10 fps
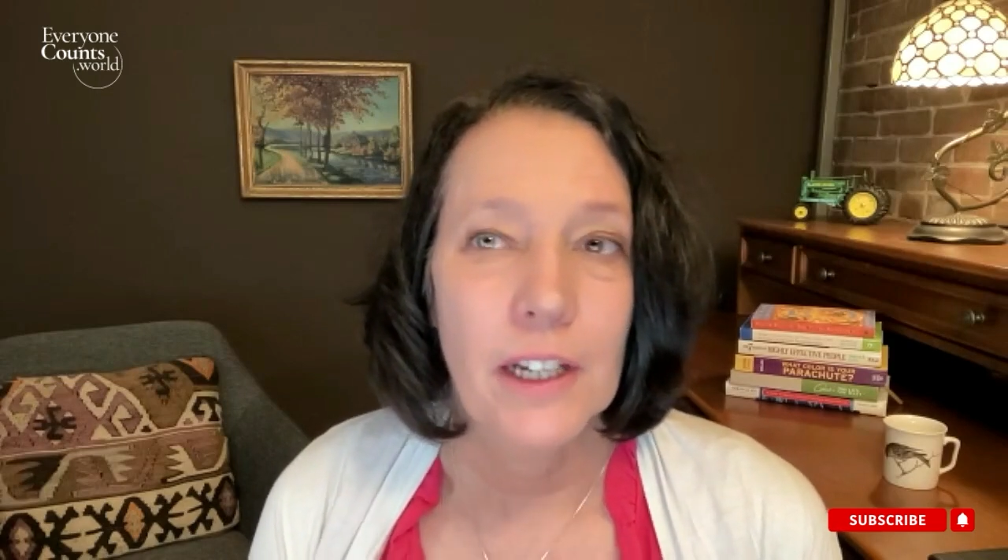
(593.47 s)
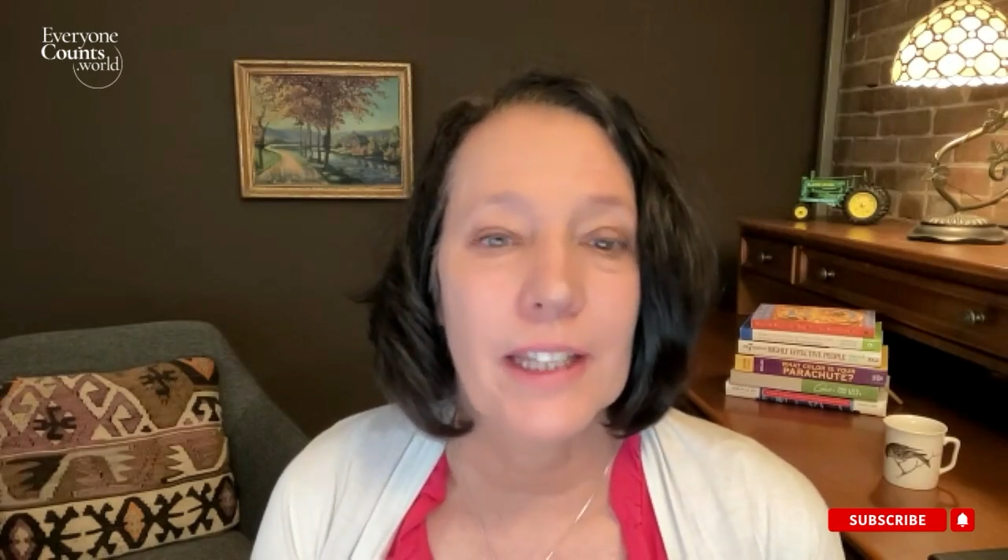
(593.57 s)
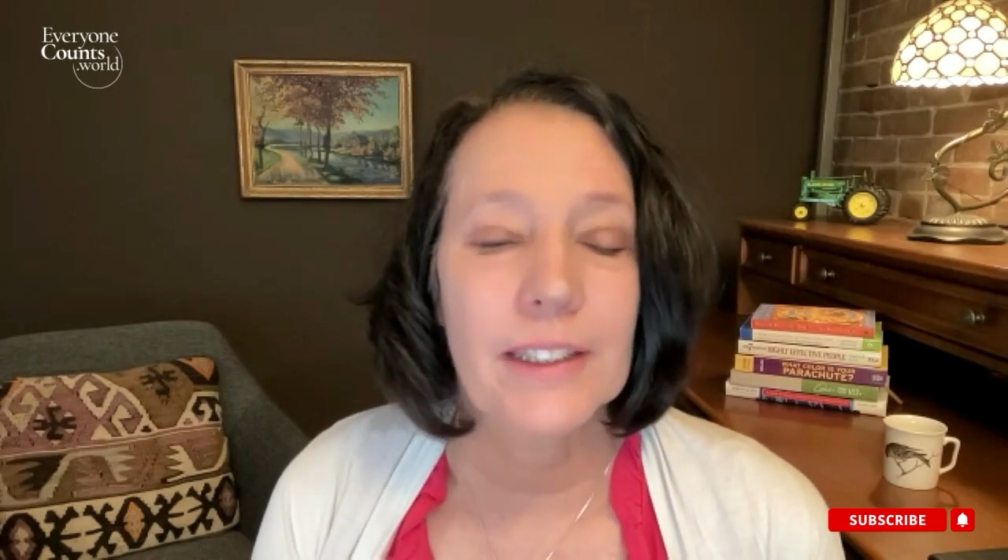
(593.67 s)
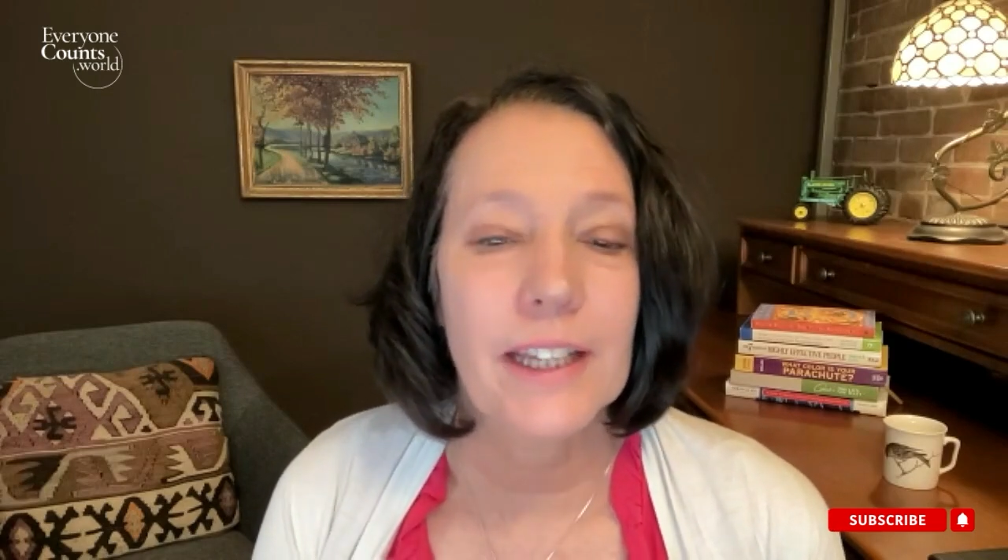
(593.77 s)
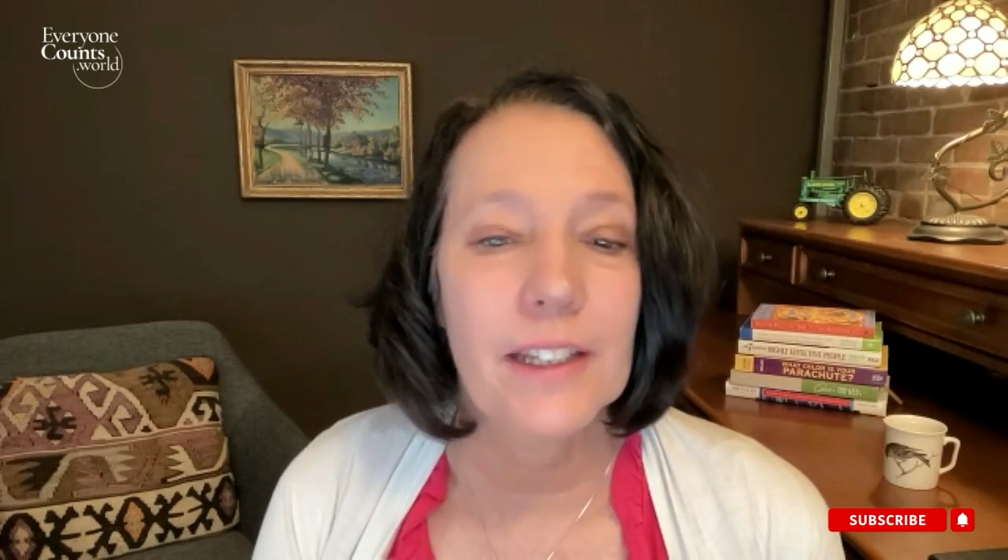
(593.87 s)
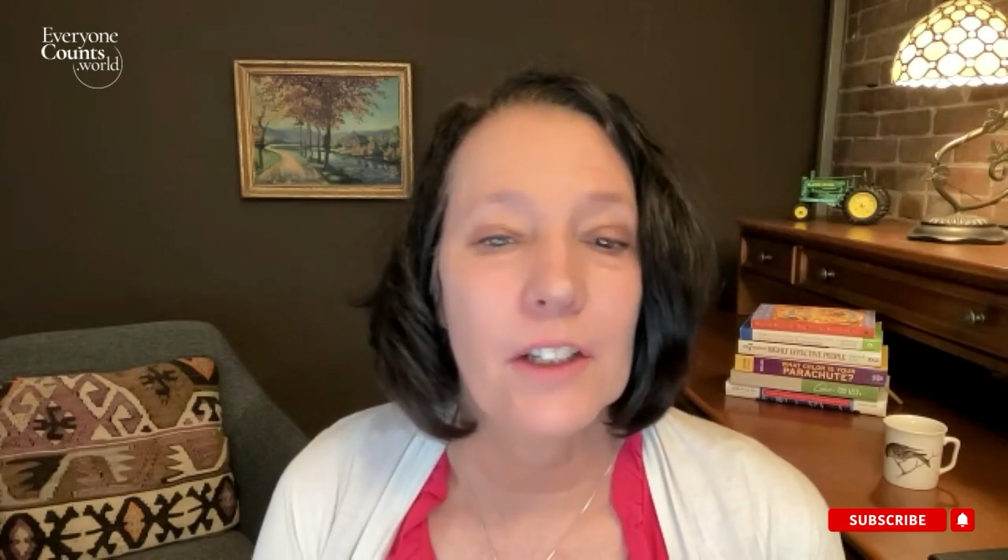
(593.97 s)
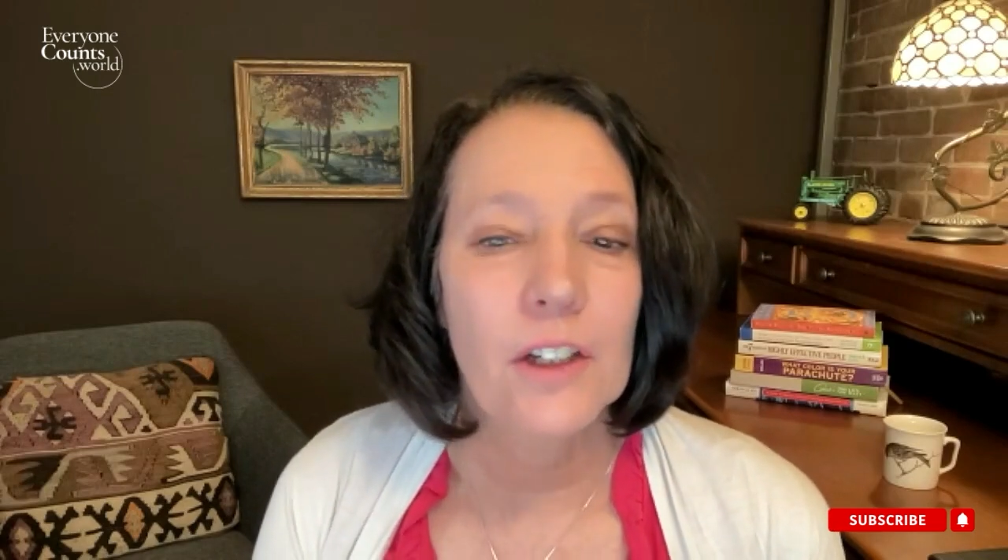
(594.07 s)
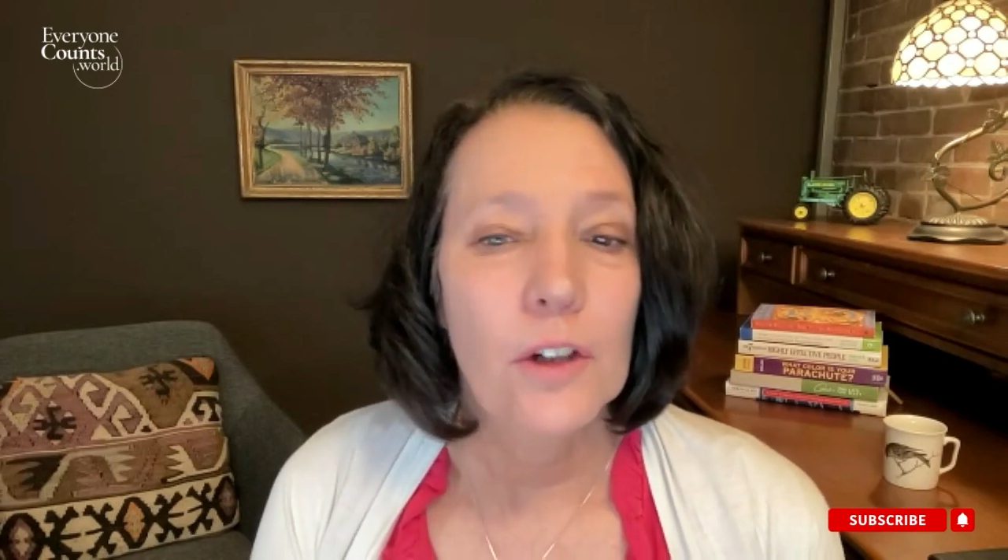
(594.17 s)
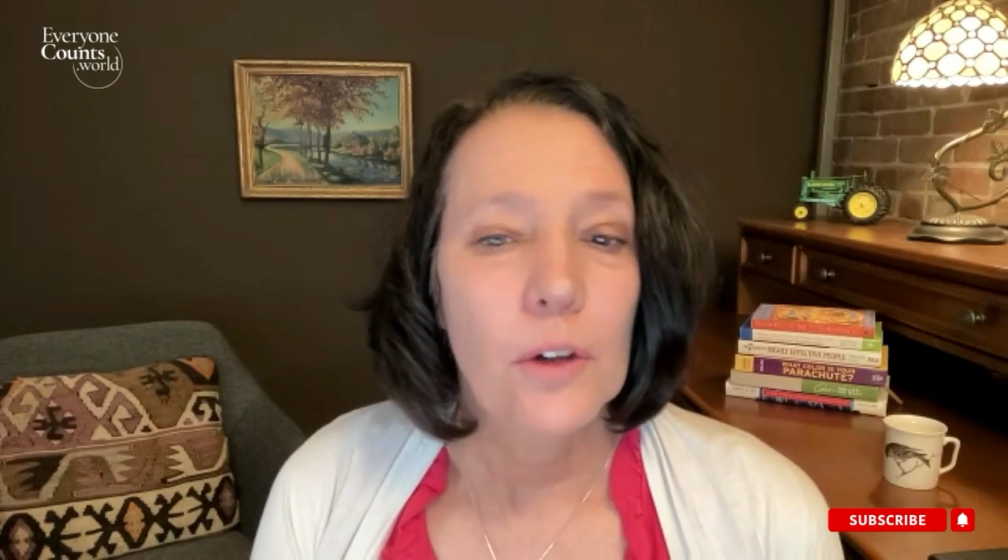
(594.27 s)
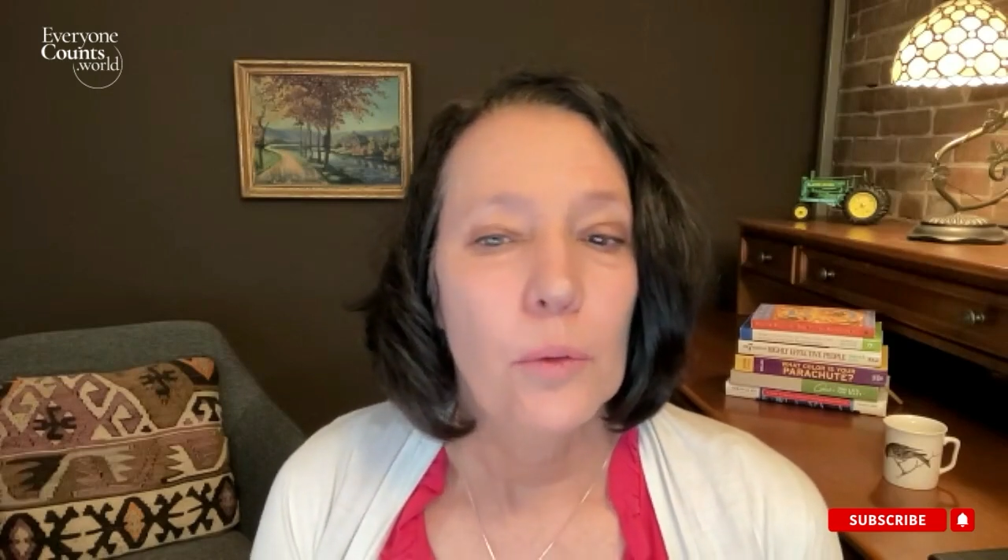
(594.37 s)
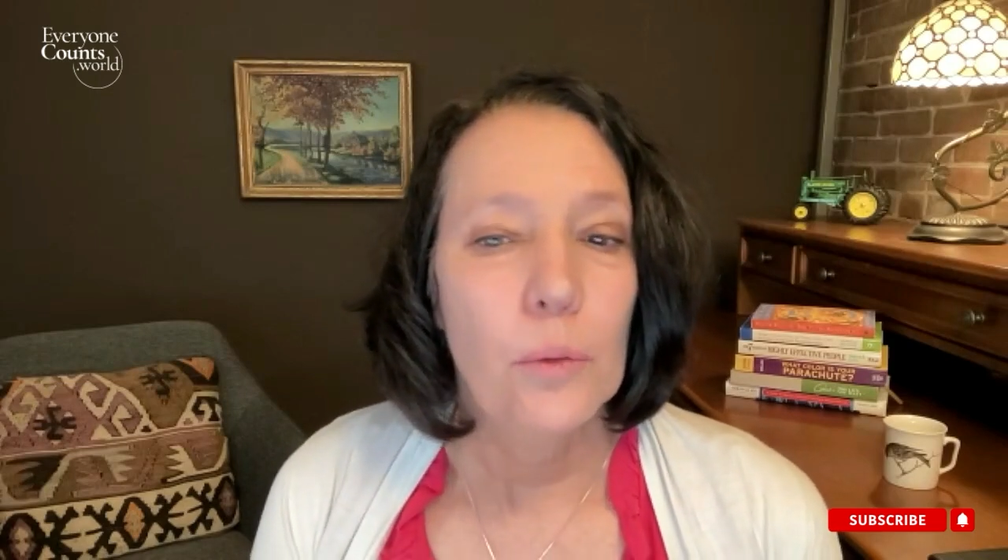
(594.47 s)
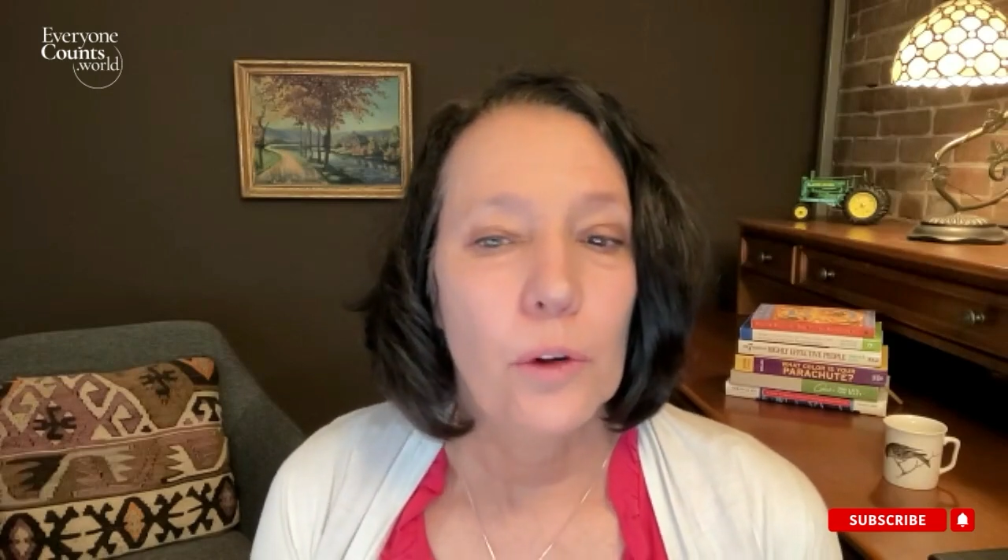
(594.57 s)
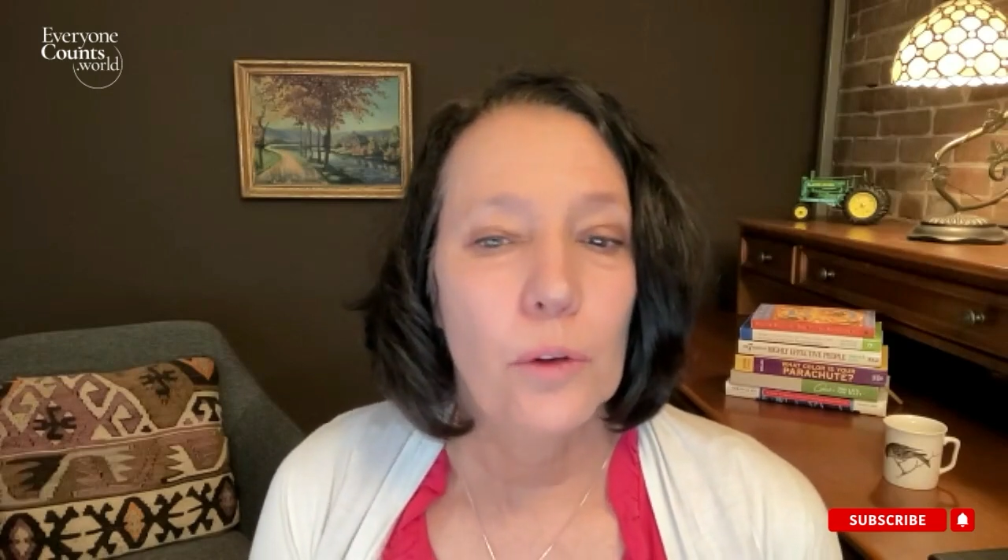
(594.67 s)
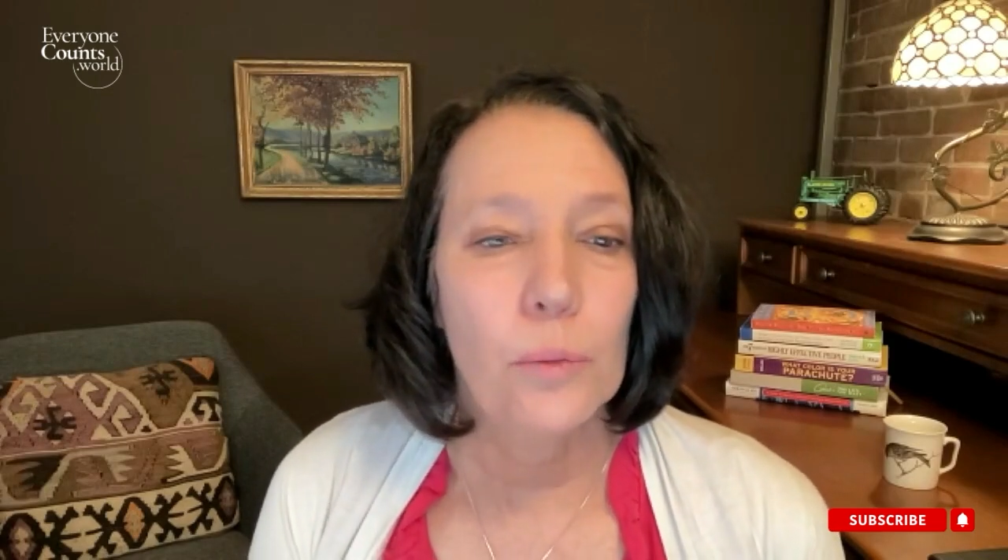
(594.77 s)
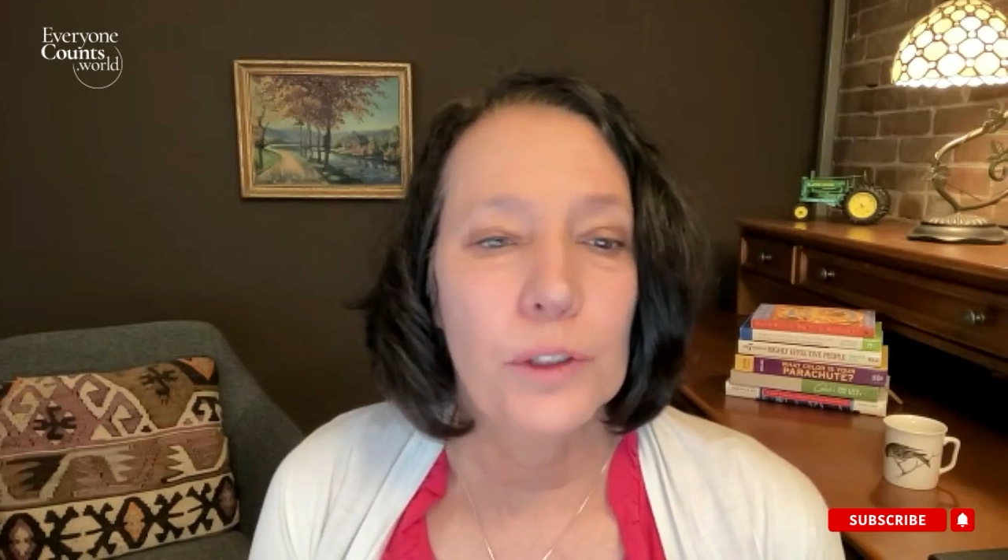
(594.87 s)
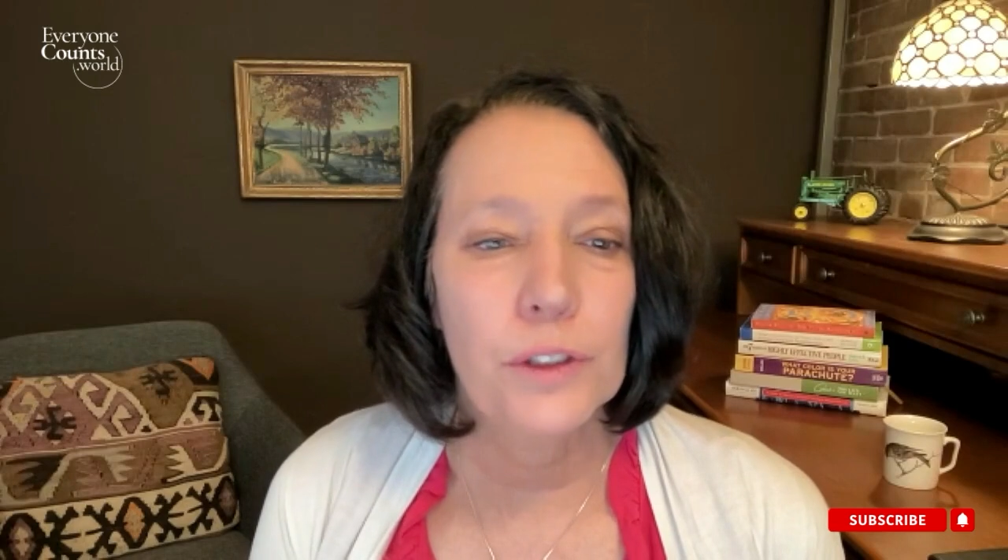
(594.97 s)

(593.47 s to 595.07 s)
And then when